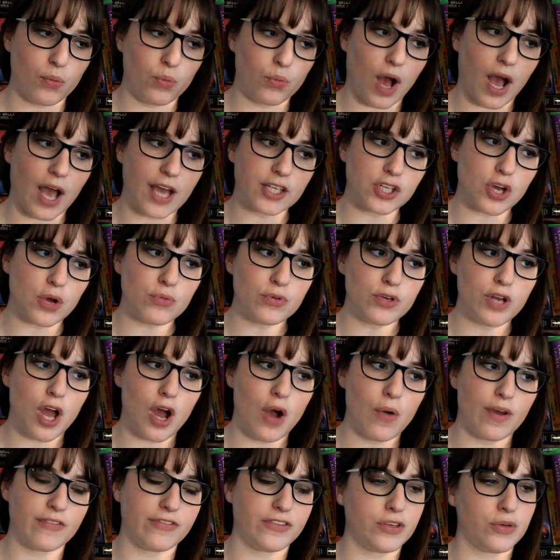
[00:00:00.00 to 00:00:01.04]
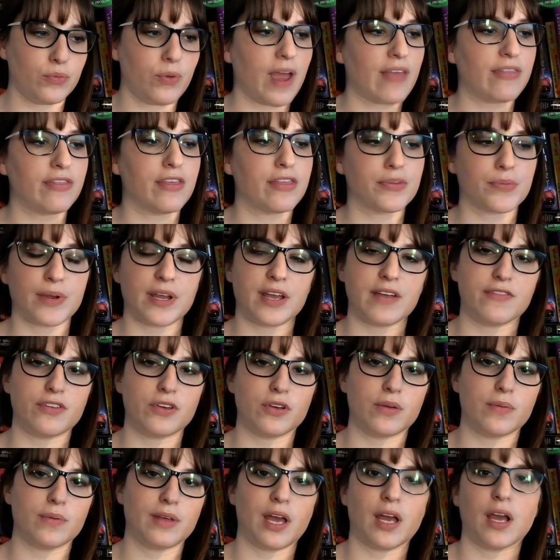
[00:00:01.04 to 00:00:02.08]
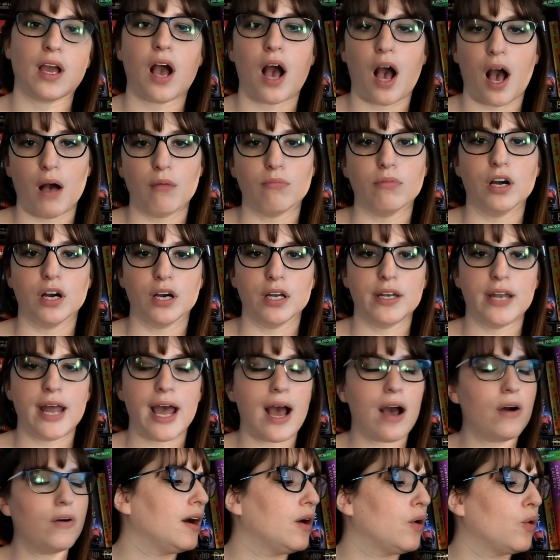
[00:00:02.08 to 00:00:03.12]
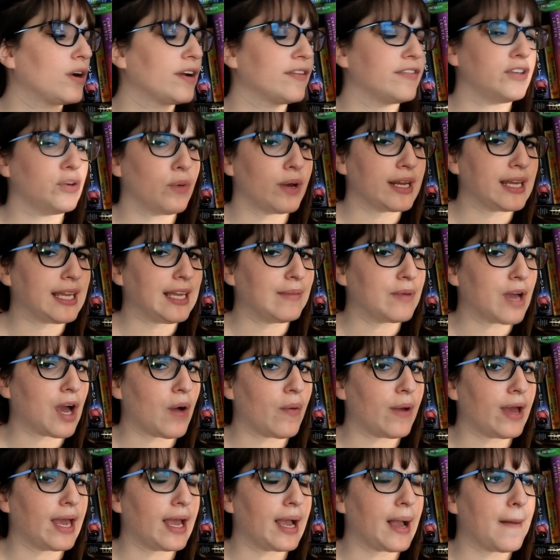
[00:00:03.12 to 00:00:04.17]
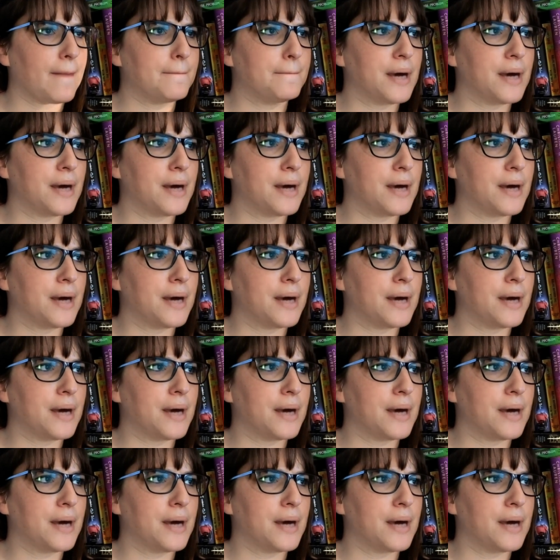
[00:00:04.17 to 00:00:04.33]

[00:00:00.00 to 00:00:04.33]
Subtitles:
I don't know if you read the 3, if you could be like, I'm good now, or if you want to keep going,